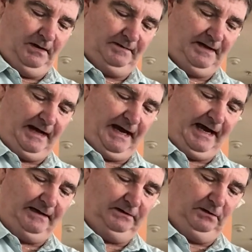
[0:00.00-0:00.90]
I'm going to
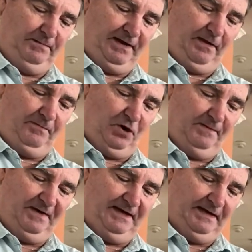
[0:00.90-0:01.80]
add a little bit of the
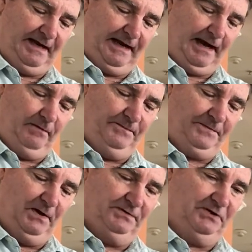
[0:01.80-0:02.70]
bourbon in there now,
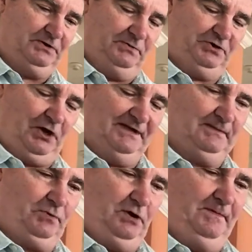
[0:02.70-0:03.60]
the 2 shots of
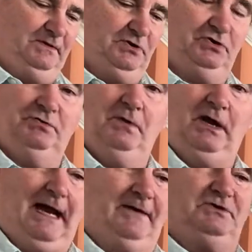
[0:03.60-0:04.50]
bourbon,
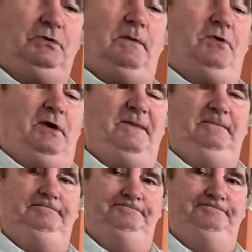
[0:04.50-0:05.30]
pound or 2 of bourbon.